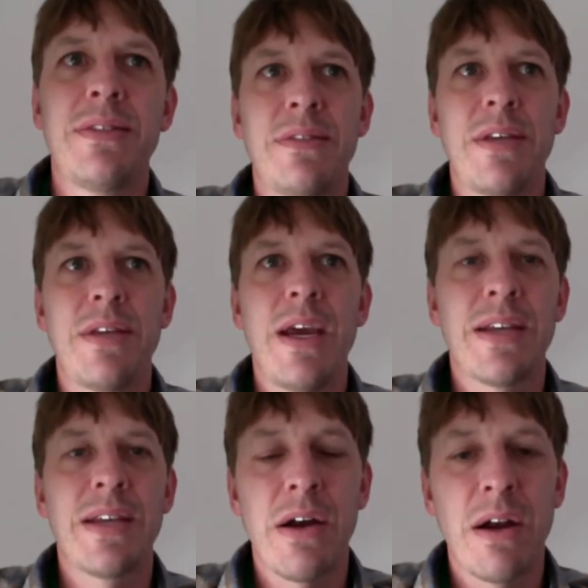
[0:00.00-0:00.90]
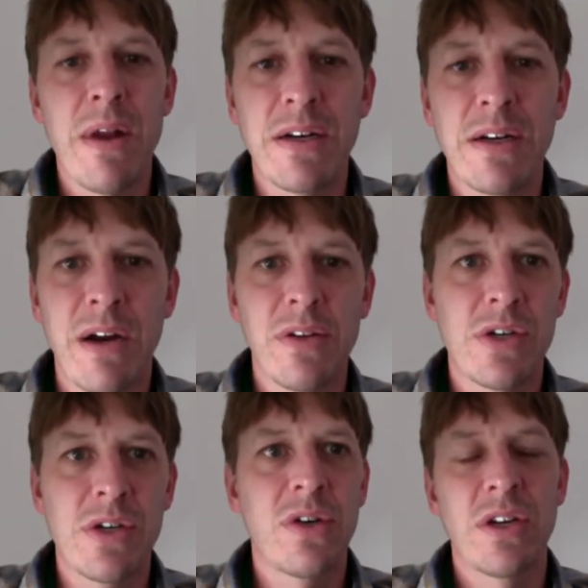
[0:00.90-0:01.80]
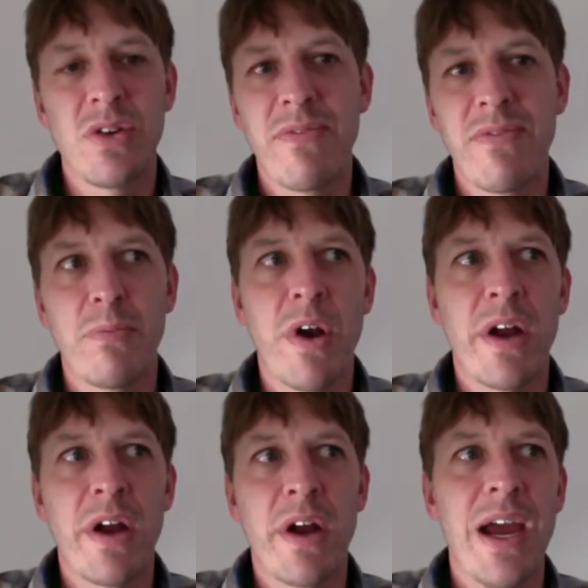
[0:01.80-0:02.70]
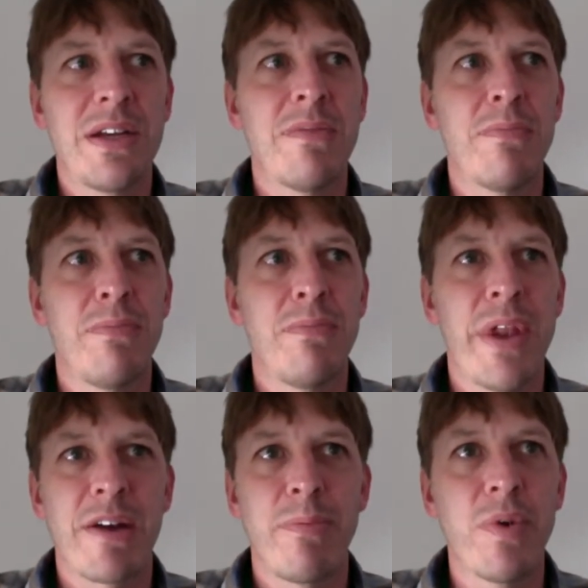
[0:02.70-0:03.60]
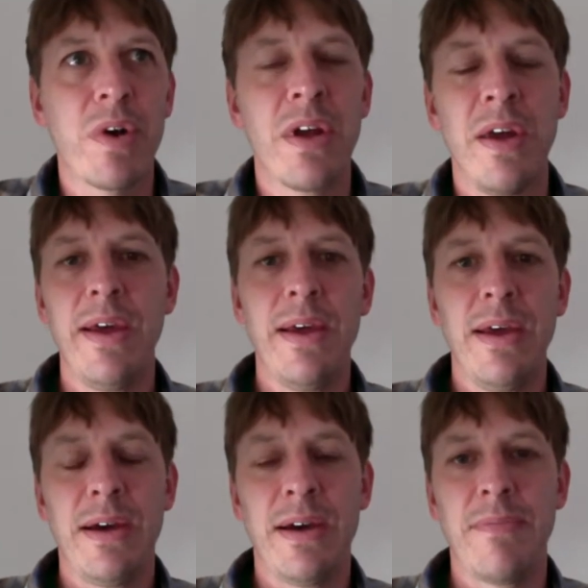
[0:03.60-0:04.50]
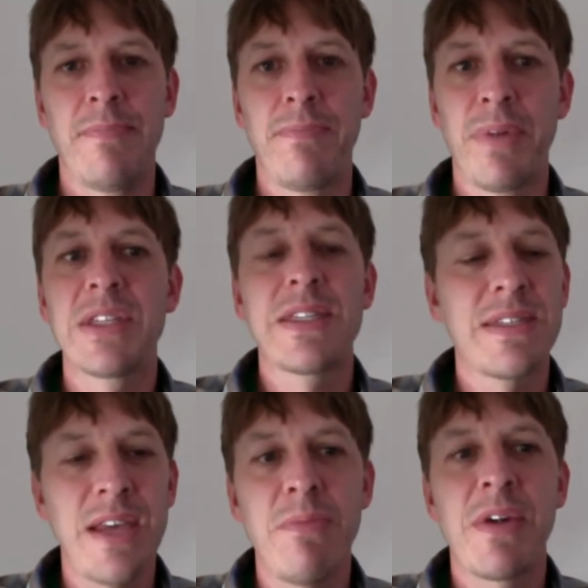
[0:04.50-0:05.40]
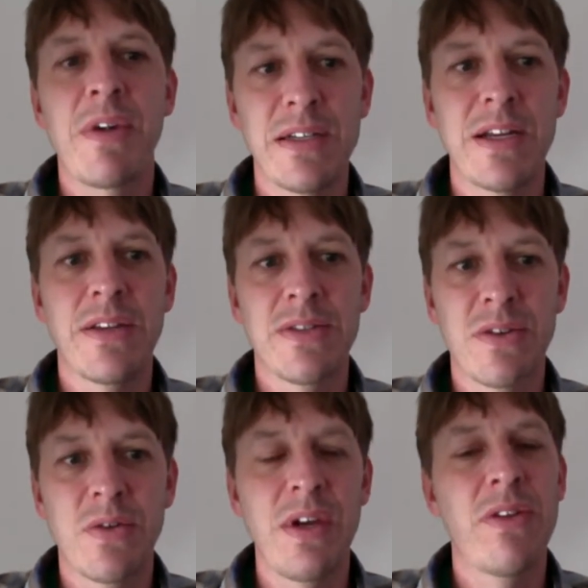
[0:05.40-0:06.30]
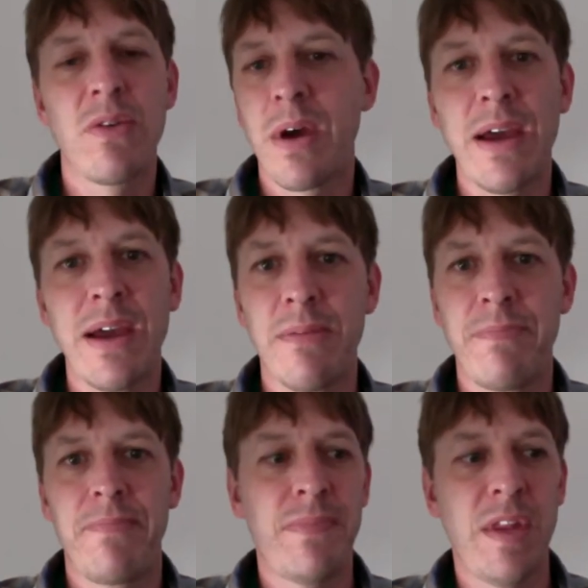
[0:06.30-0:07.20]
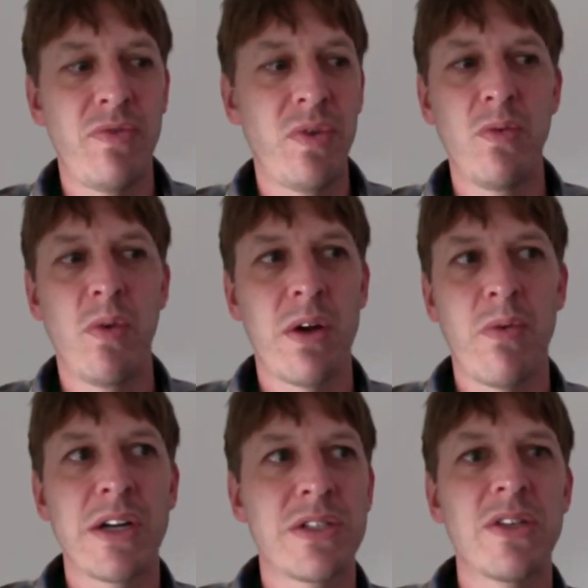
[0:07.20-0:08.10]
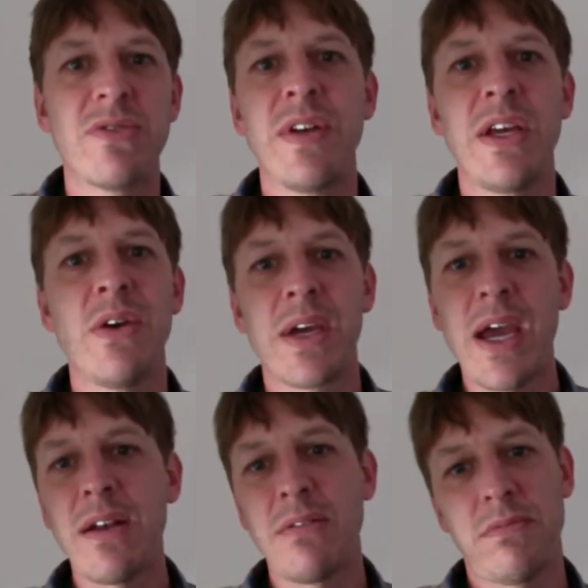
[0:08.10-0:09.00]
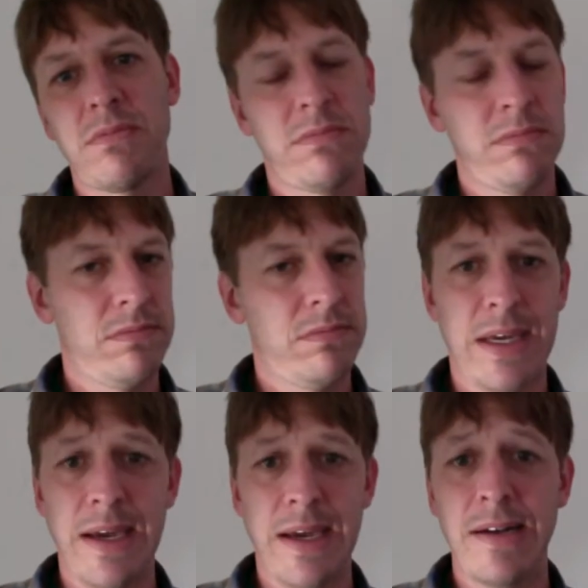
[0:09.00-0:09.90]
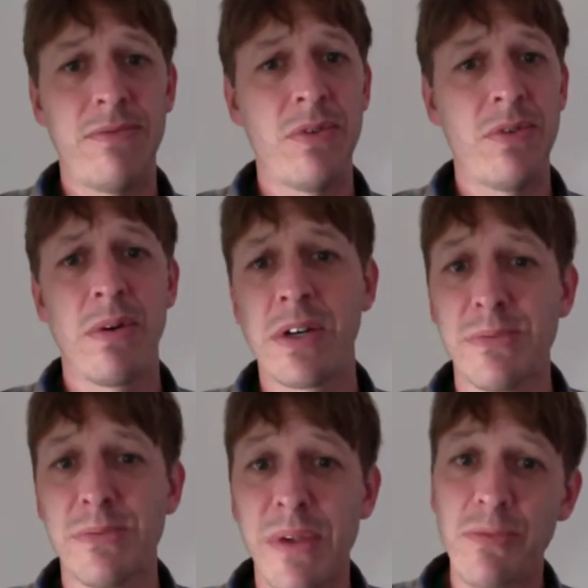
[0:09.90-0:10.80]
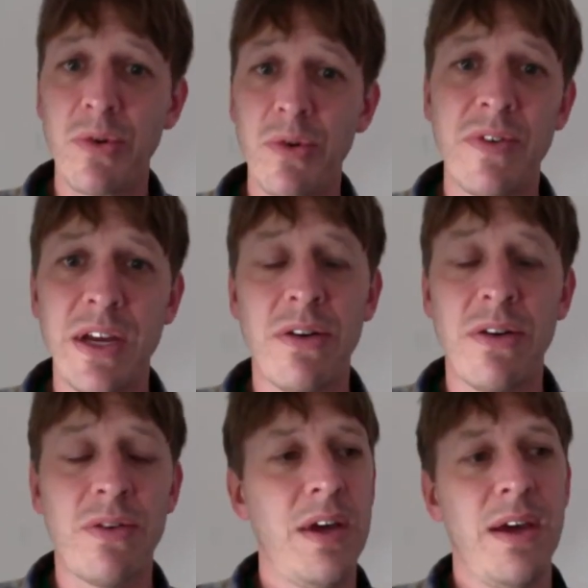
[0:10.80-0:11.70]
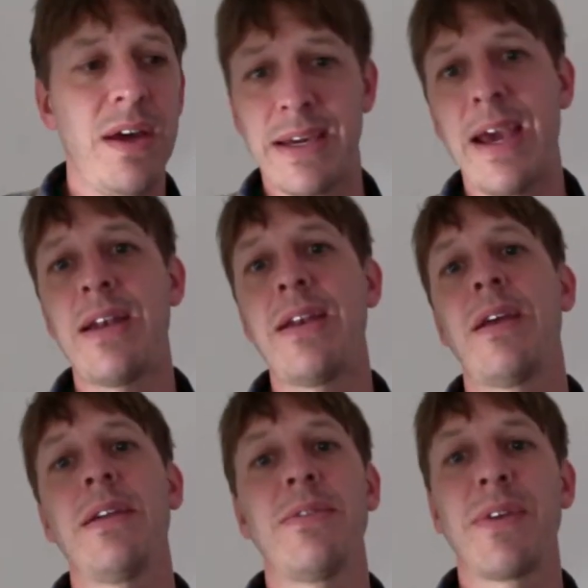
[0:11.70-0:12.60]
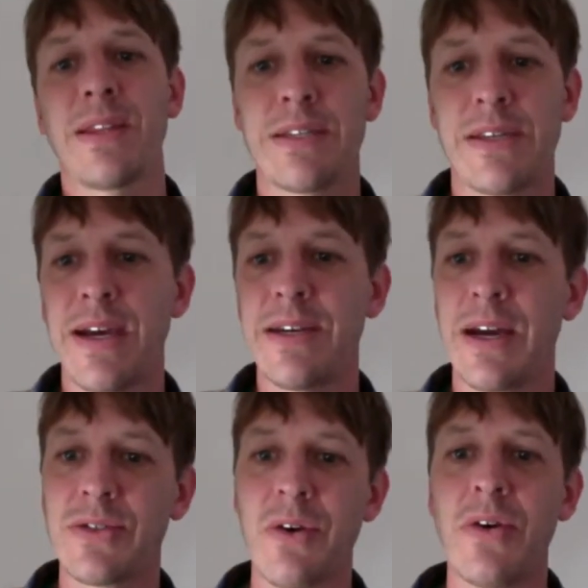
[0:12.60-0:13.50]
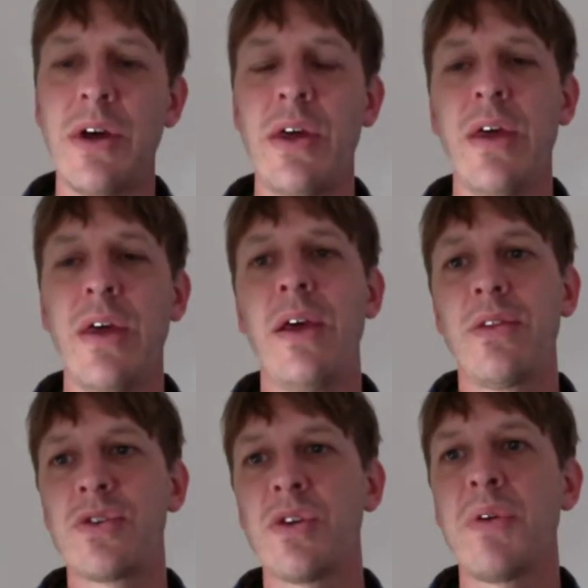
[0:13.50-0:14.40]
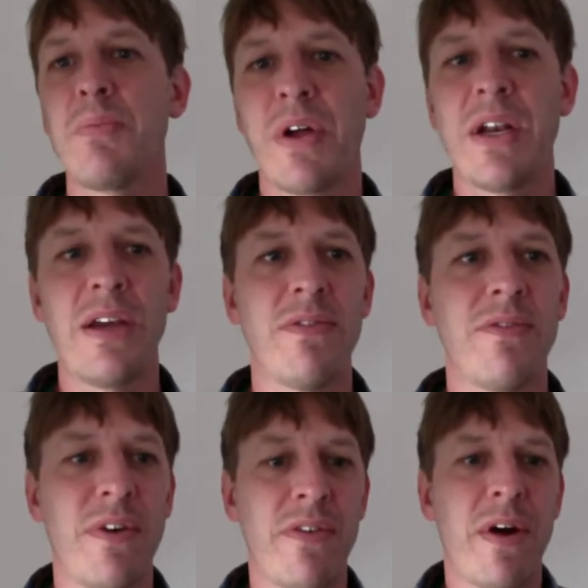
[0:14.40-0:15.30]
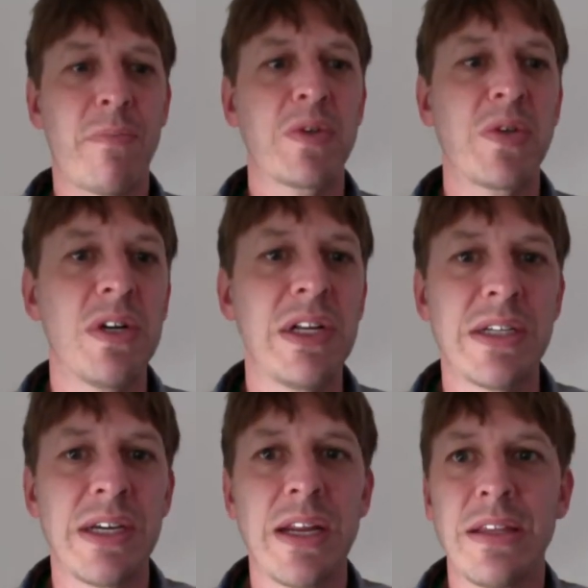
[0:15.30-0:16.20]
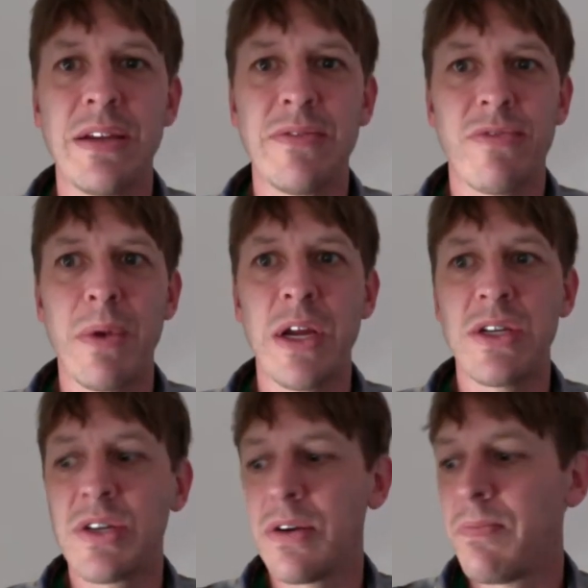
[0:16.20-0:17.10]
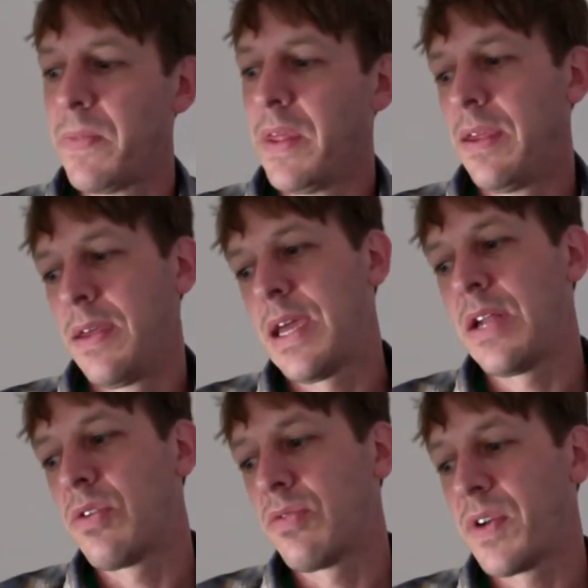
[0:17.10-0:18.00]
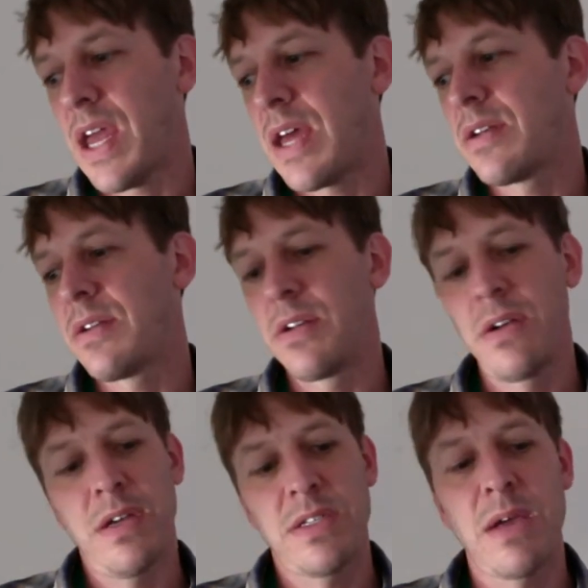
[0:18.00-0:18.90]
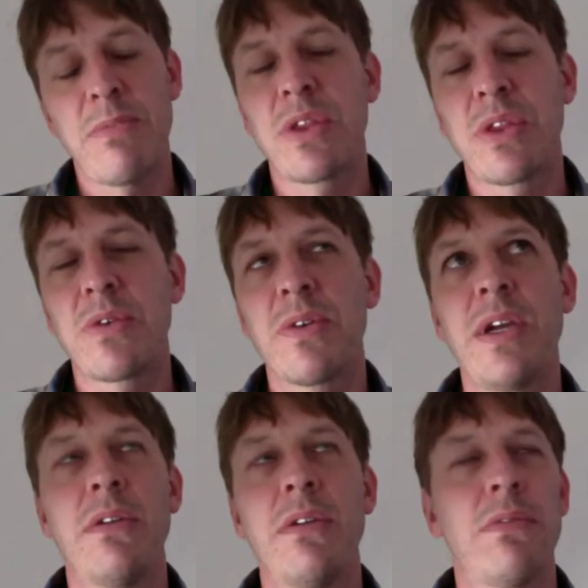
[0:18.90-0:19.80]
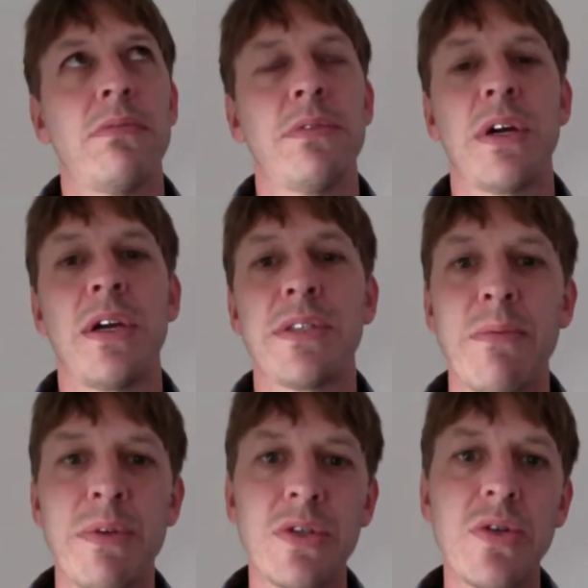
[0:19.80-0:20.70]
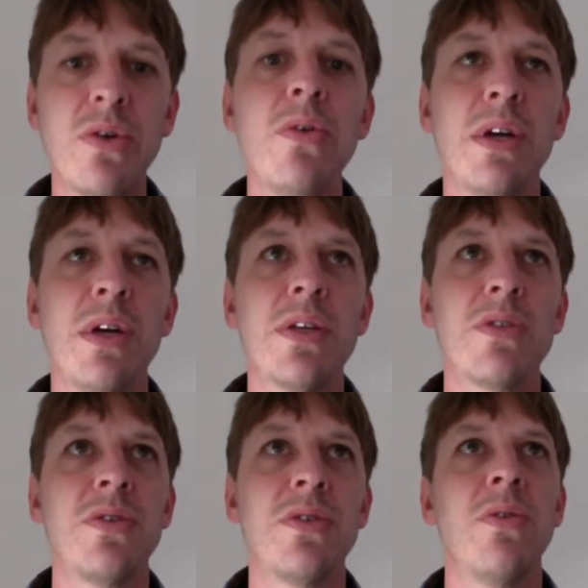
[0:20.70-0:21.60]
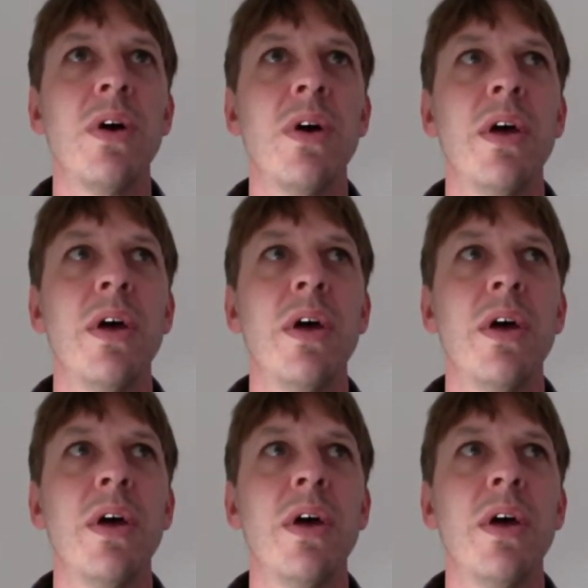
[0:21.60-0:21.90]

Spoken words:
take it down. I'm not entirely sure because you have the broadcast in Blackboard, but it's the same content. So either way, if you want to watch this video again, you can. If you want to watch the Blackboard video, you can, and you've got the slide deck. So there should be plenty of opportunity to get at the information. Again, don't forget, assignment 2 is due